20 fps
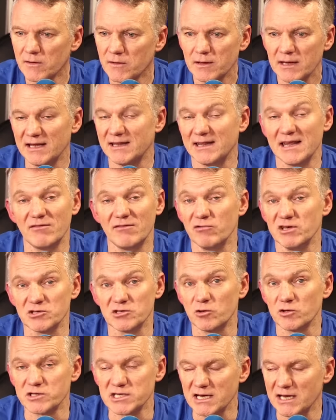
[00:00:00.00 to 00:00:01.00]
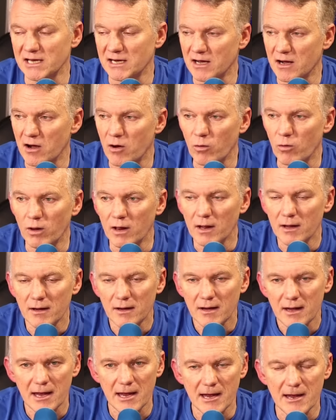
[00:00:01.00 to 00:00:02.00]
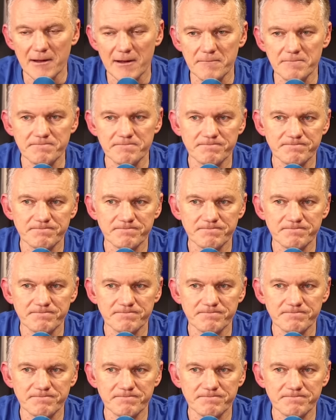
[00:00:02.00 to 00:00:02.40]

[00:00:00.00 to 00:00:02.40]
it didn't result in a goal. Um,